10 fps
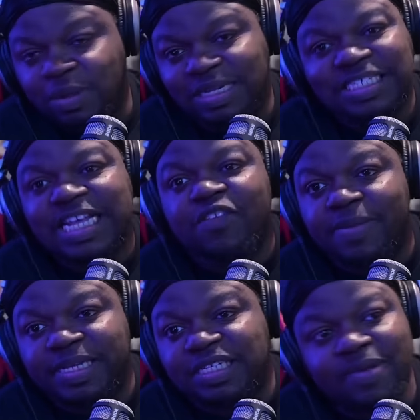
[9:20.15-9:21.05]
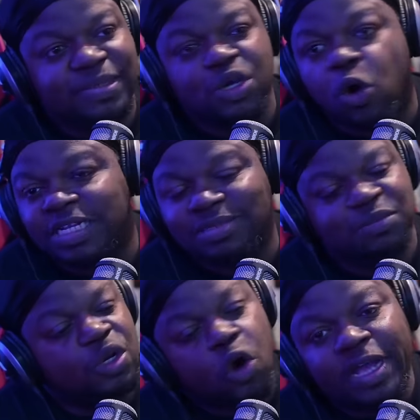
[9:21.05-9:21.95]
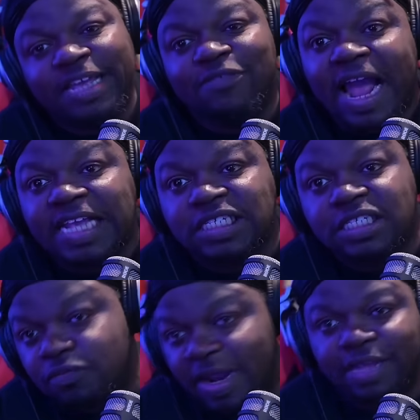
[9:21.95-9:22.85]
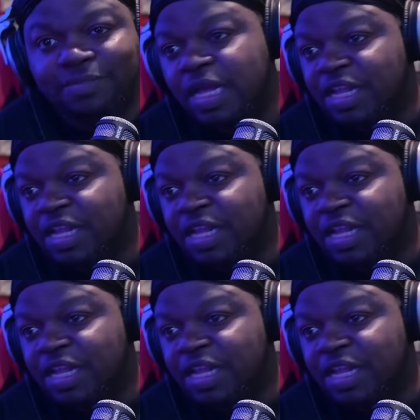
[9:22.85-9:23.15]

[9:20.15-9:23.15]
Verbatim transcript: Let's take Caribbeans. Caribbeans, they all, they all eat rice, right?